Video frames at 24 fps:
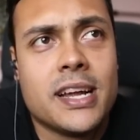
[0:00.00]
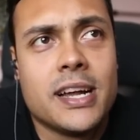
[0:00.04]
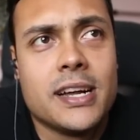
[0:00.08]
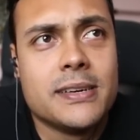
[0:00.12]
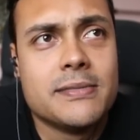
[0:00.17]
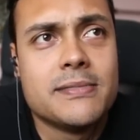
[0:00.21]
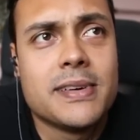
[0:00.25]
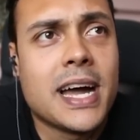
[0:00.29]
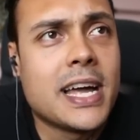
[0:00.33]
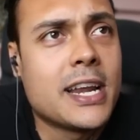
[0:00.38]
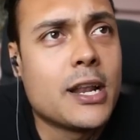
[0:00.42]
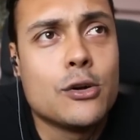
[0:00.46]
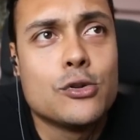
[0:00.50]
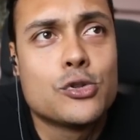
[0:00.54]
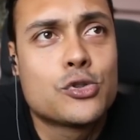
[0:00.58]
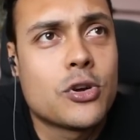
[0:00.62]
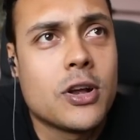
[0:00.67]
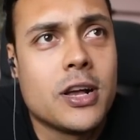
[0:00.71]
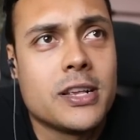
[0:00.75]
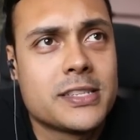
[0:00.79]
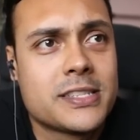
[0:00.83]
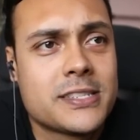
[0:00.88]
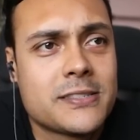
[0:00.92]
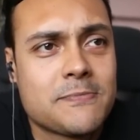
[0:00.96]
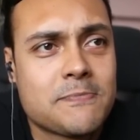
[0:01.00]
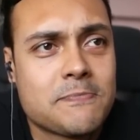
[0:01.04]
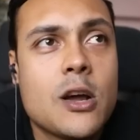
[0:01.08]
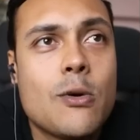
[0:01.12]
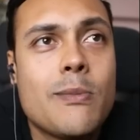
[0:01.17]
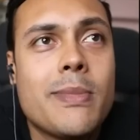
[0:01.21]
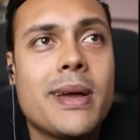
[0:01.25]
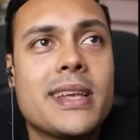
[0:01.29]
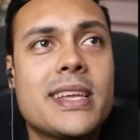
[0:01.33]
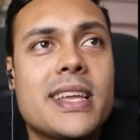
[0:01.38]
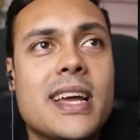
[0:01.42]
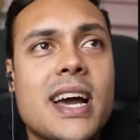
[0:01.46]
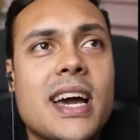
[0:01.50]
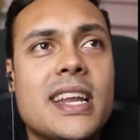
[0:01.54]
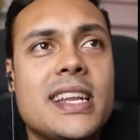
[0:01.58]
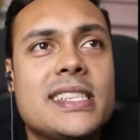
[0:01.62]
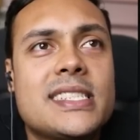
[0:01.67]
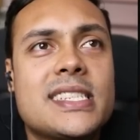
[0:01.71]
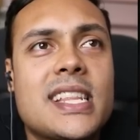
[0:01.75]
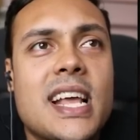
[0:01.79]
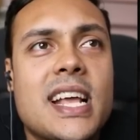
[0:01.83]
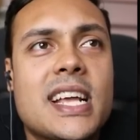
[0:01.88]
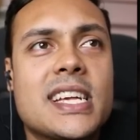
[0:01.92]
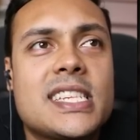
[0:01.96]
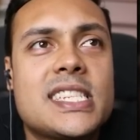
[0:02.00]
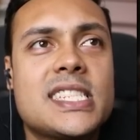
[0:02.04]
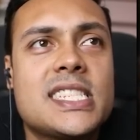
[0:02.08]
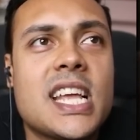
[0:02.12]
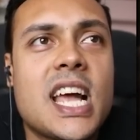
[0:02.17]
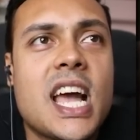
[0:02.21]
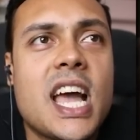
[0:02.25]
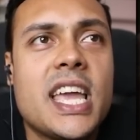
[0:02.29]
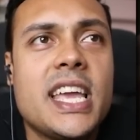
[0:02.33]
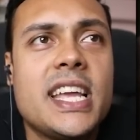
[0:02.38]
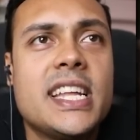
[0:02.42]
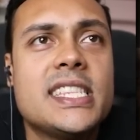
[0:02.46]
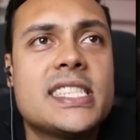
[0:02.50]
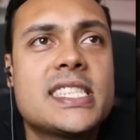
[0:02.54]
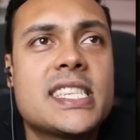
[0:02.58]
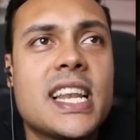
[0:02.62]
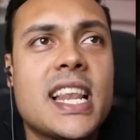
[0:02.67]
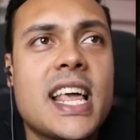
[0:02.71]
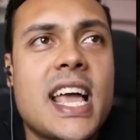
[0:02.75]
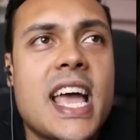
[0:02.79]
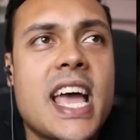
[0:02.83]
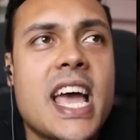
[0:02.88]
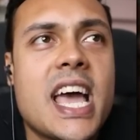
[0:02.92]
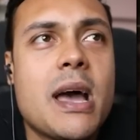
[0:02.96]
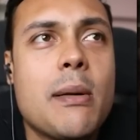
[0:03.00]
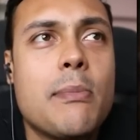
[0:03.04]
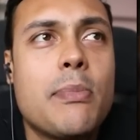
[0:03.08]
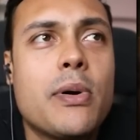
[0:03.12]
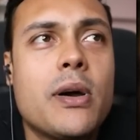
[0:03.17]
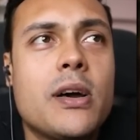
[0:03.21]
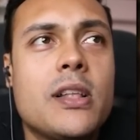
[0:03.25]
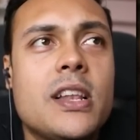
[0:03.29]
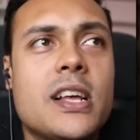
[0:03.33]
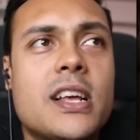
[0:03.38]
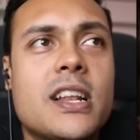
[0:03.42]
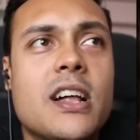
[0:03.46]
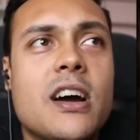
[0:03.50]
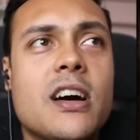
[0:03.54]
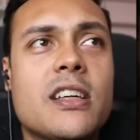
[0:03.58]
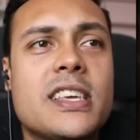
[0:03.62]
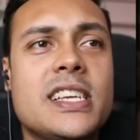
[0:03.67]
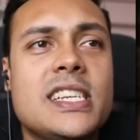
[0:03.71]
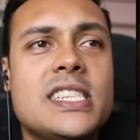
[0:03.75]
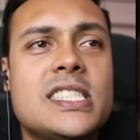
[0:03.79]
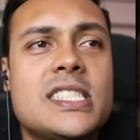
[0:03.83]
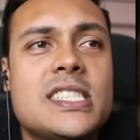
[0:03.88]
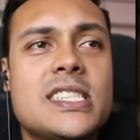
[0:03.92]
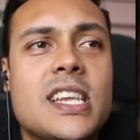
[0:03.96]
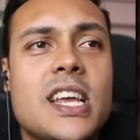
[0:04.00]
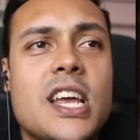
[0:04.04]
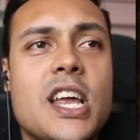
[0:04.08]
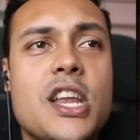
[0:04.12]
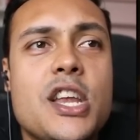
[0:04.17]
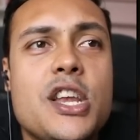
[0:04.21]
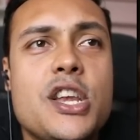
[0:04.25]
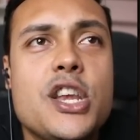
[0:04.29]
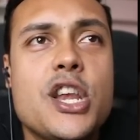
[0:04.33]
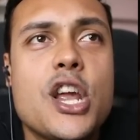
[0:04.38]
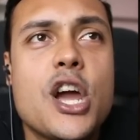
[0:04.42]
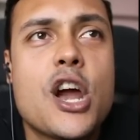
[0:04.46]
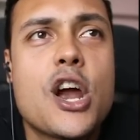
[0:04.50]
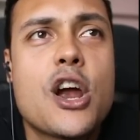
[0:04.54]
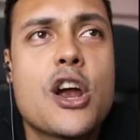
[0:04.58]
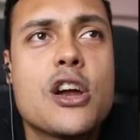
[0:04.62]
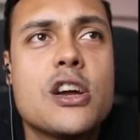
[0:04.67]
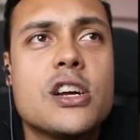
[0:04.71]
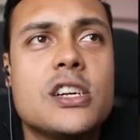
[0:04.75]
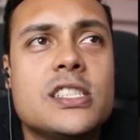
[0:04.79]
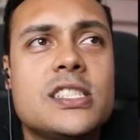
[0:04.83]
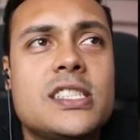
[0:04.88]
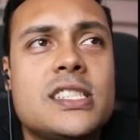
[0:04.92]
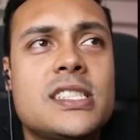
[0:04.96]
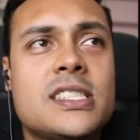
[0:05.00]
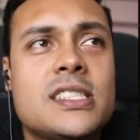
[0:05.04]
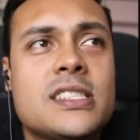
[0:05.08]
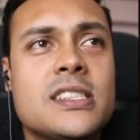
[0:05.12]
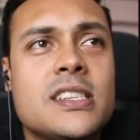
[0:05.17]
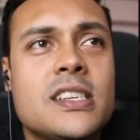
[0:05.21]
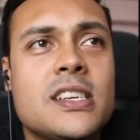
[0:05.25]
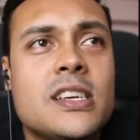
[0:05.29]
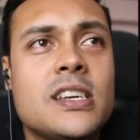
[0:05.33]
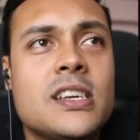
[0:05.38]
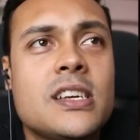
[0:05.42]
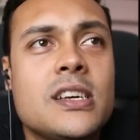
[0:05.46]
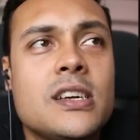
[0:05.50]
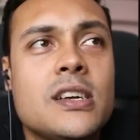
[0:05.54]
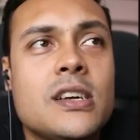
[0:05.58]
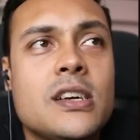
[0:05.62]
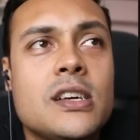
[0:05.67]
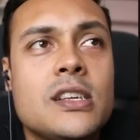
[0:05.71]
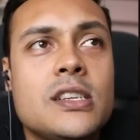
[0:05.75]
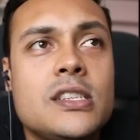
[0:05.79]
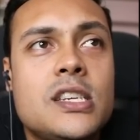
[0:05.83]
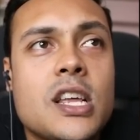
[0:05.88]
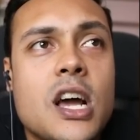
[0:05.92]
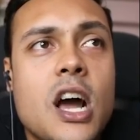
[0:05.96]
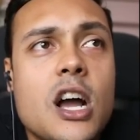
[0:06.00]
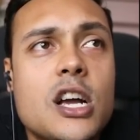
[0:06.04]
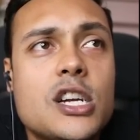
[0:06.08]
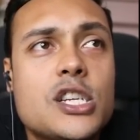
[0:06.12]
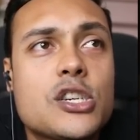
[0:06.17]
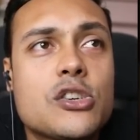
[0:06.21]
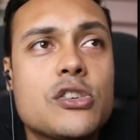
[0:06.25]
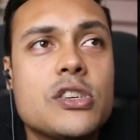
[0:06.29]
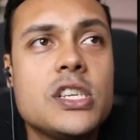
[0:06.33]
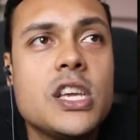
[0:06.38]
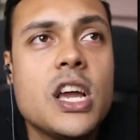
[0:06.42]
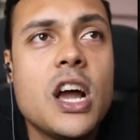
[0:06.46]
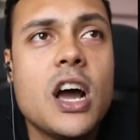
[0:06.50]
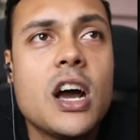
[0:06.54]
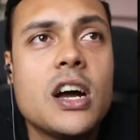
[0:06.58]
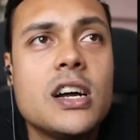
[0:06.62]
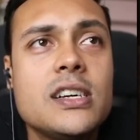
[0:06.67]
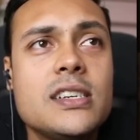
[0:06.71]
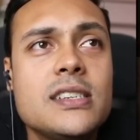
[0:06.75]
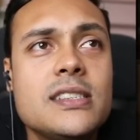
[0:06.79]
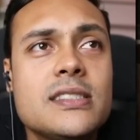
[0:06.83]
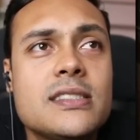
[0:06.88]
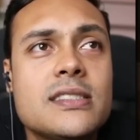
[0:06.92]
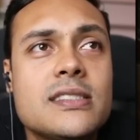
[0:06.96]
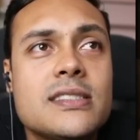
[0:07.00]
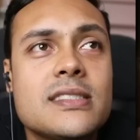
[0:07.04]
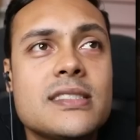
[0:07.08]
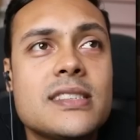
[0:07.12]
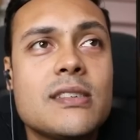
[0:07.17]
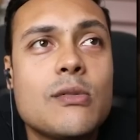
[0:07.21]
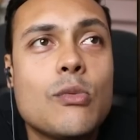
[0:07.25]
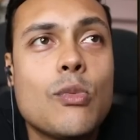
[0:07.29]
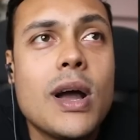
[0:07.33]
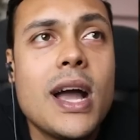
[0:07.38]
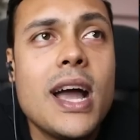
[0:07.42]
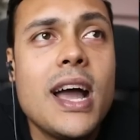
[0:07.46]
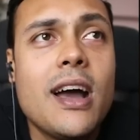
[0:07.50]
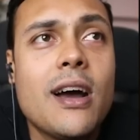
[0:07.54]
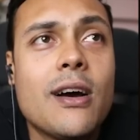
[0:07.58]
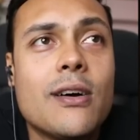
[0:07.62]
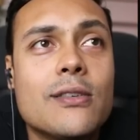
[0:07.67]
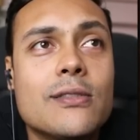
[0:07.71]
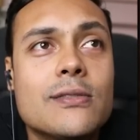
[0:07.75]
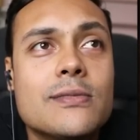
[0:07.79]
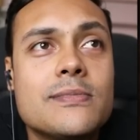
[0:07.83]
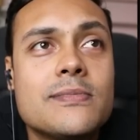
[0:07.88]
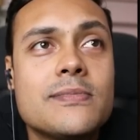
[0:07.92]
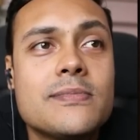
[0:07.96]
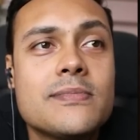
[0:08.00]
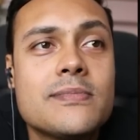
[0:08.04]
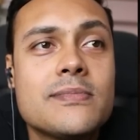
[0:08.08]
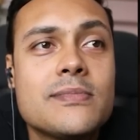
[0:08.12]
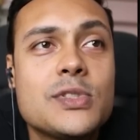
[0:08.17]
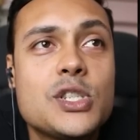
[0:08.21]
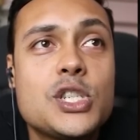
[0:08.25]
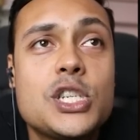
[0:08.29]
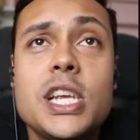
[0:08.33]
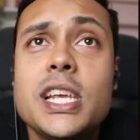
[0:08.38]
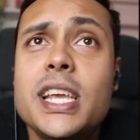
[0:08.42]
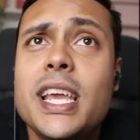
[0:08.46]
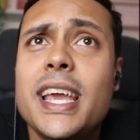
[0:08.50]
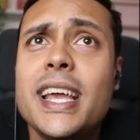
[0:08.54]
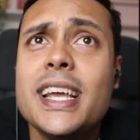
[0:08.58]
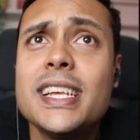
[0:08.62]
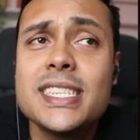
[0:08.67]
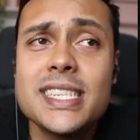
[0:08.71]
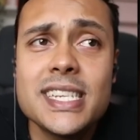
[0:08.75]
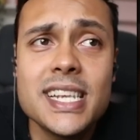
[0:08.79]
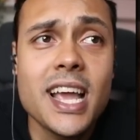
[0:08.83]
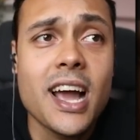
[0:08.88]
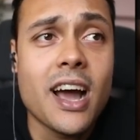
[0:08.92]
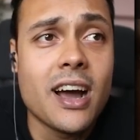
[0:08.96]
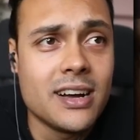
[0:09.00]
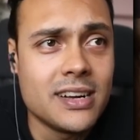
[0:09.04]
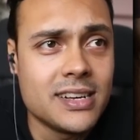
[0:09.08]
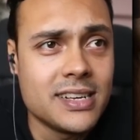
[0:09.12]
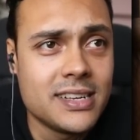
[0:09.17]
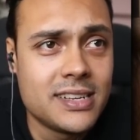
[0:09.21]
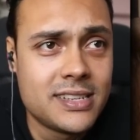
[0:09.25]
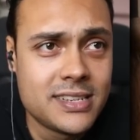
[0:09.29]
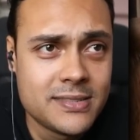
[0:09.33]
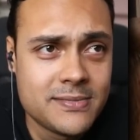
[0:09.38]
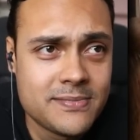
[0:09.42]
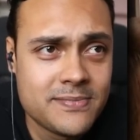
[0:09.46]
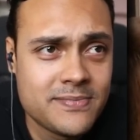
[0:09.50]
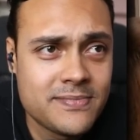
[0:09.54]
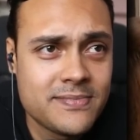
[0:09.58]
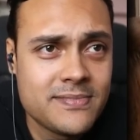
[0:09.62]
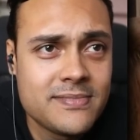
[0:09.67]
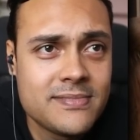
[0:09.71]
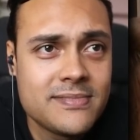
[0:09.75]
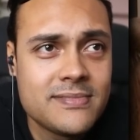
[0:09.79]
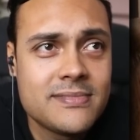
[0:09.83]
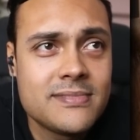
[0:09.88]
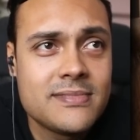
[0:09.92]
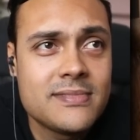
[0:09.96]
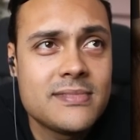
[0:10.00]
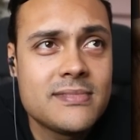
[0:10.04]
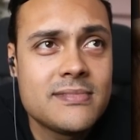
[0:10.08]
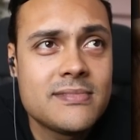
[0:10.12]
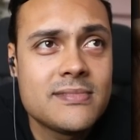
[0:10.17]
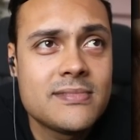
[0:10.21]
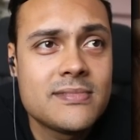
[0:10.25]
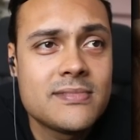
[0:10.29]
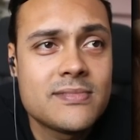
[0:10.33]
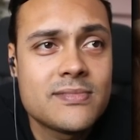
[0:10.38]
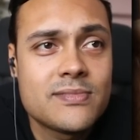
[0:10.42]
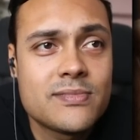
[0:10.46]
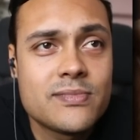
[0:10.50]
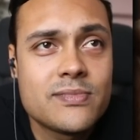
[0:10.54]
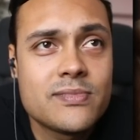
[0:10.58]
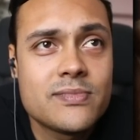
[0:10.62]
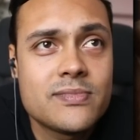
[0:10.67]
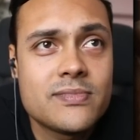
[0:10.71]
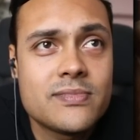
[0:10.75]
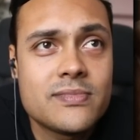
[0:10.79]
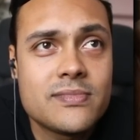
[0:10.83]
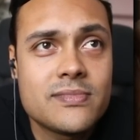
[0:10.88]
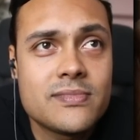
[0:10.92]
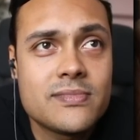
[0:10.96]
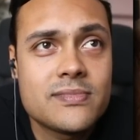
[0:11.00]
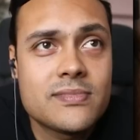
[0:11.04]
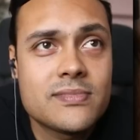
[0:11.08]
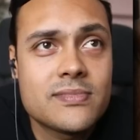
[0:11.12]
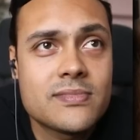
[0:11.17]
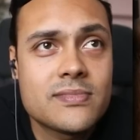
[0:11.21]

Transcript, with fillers: I don't trust. Oh, my God. It's like a science lab. Look at all Dr. these Young? nerds. Dr. Young? wow. She nice is young. I think you'll like this project.